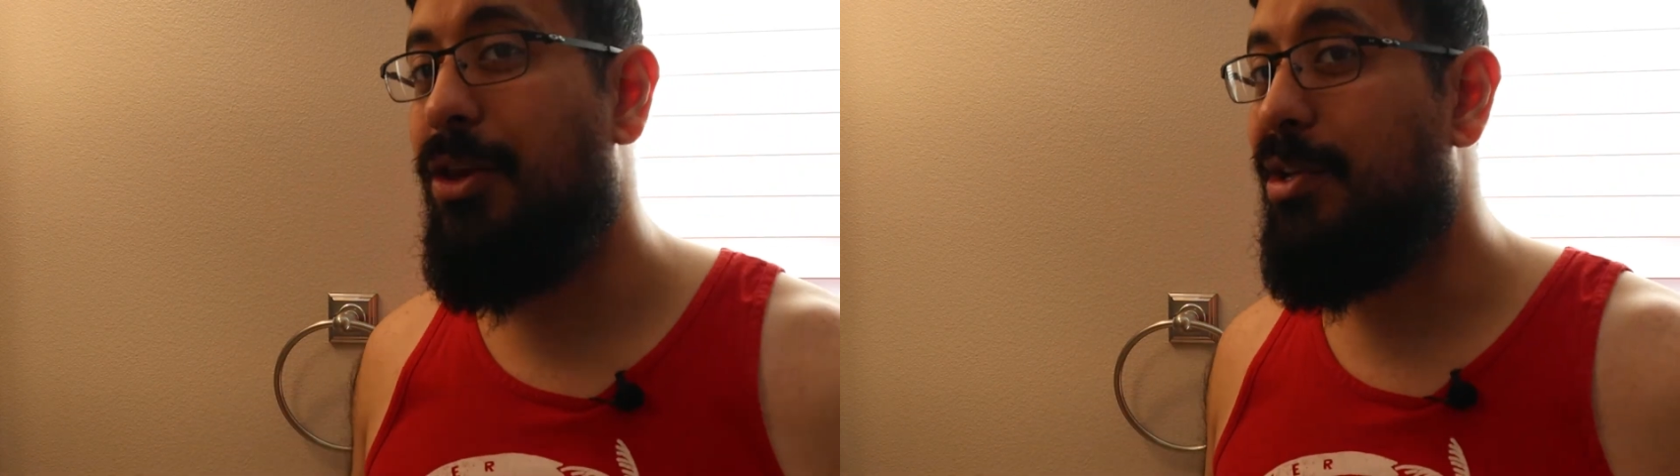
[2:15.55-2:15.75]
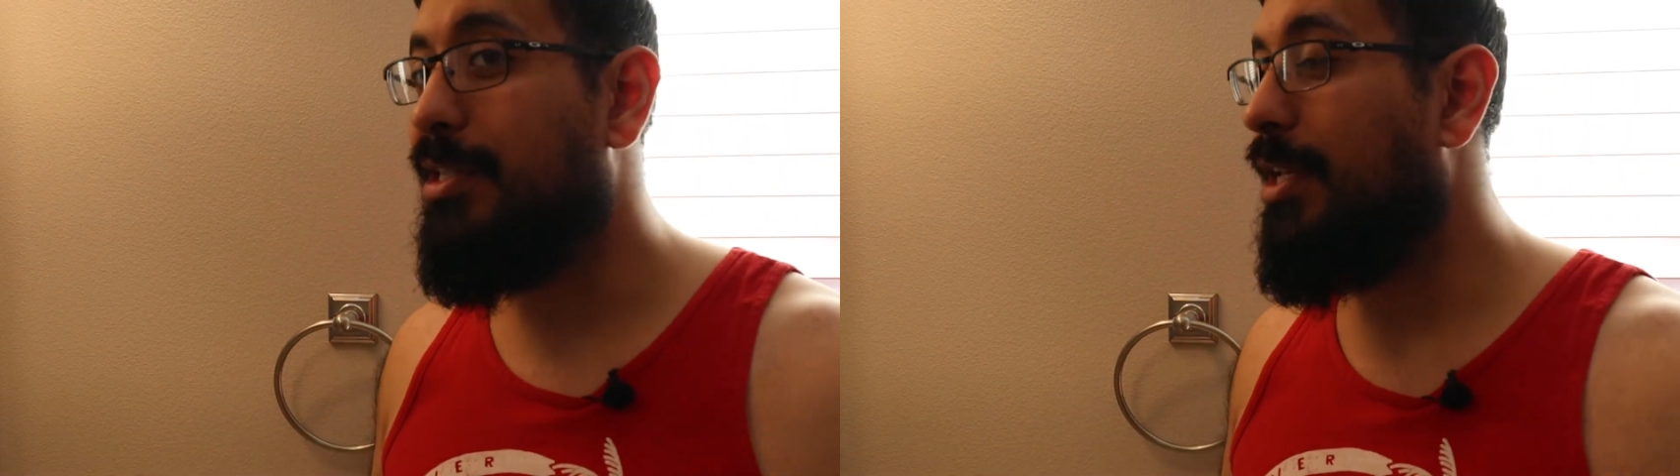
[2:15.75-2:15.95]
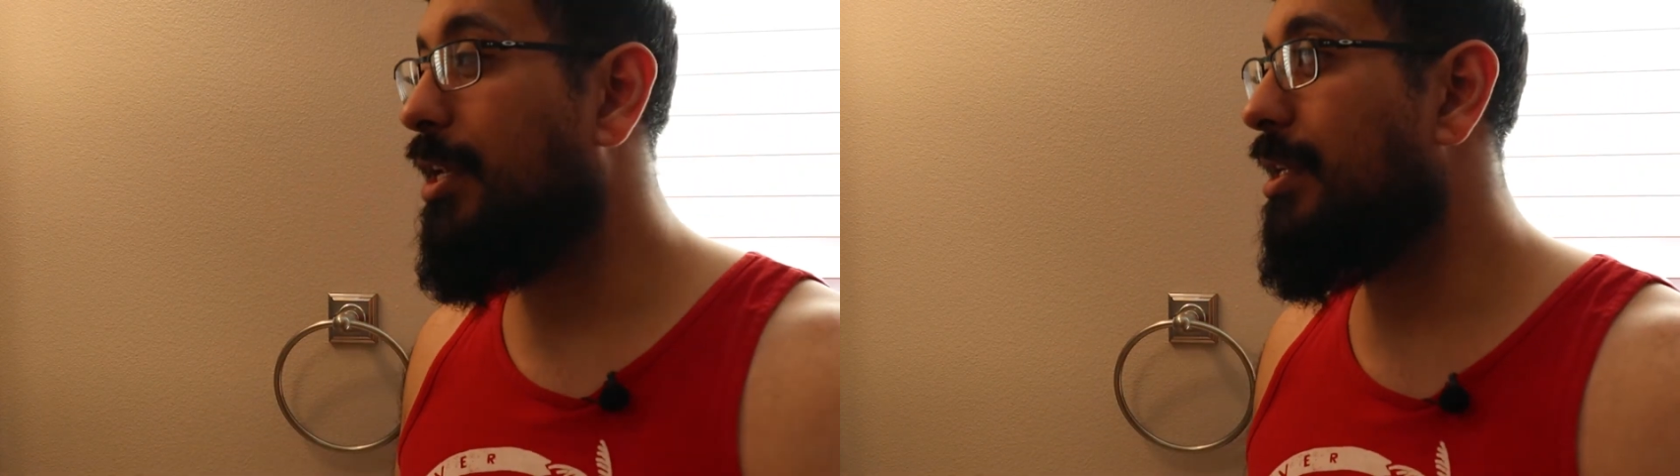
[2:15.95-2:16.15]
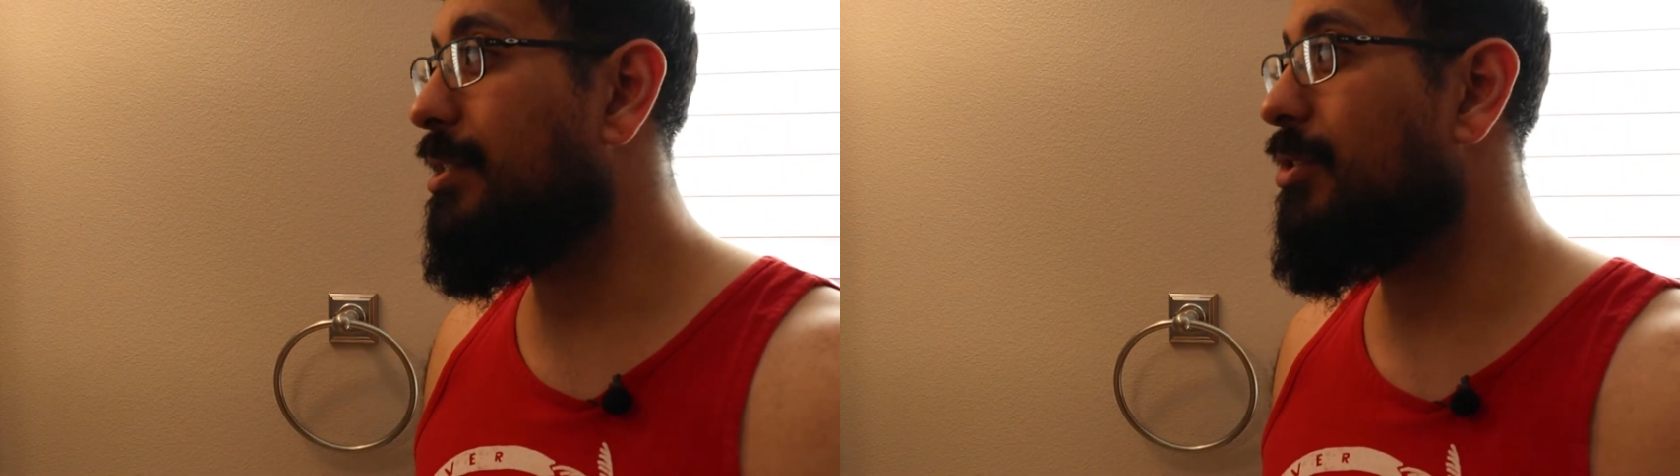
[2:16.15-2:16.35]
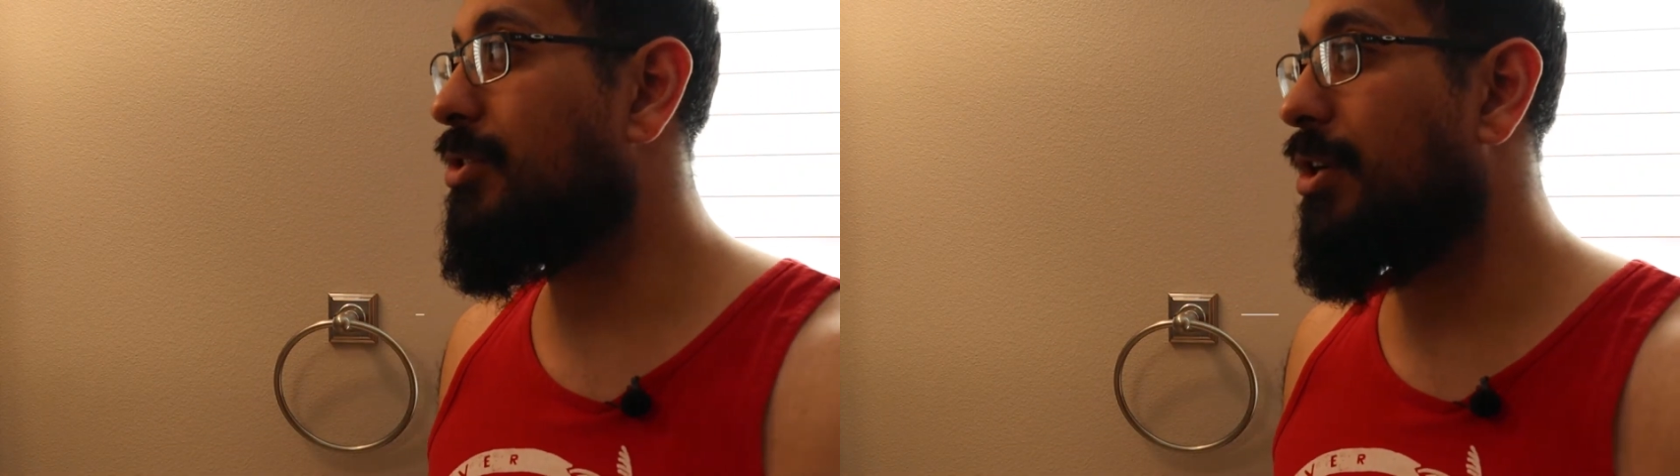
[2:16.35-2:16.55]
and you're
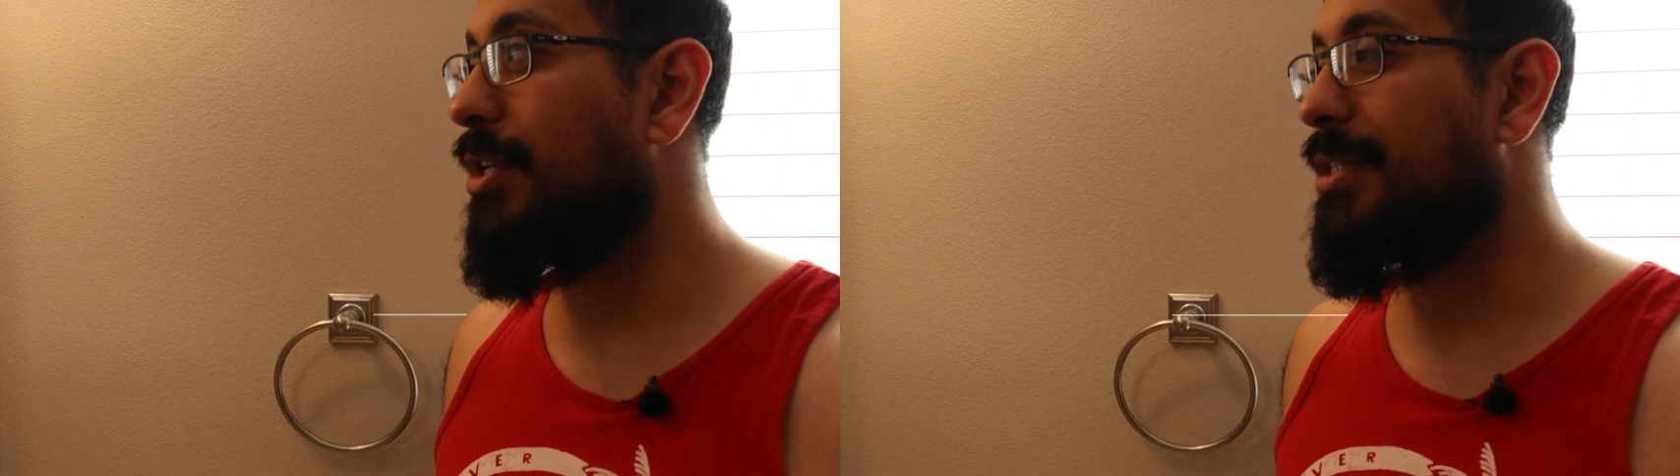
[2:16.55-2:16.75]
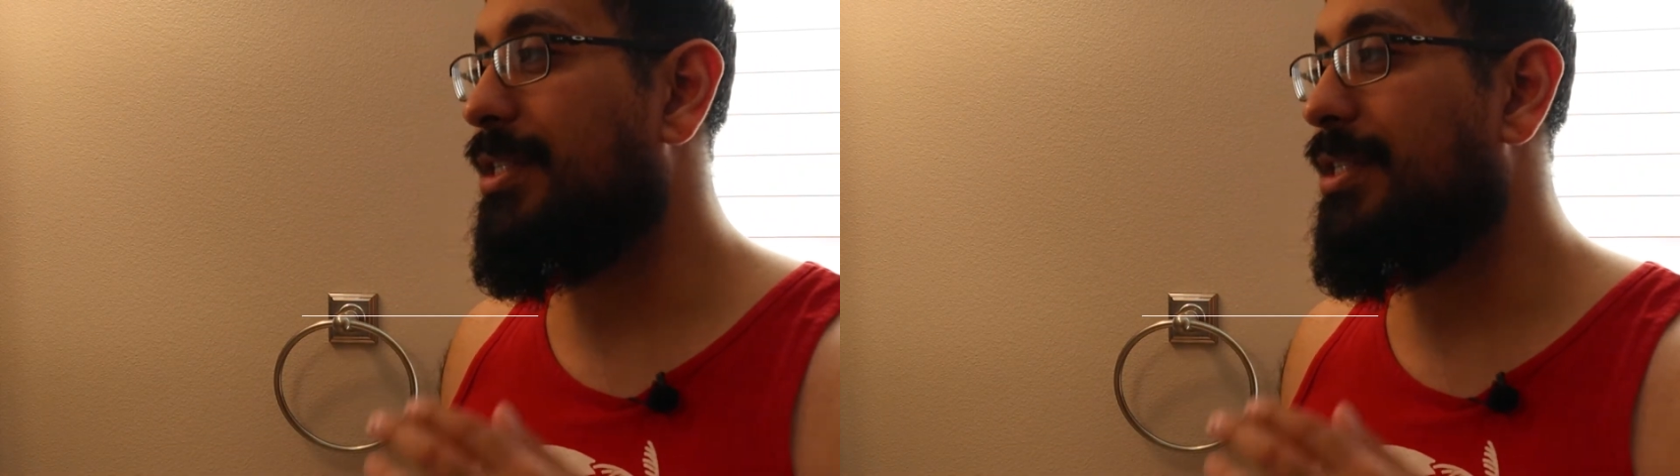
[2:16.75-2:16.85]
starting to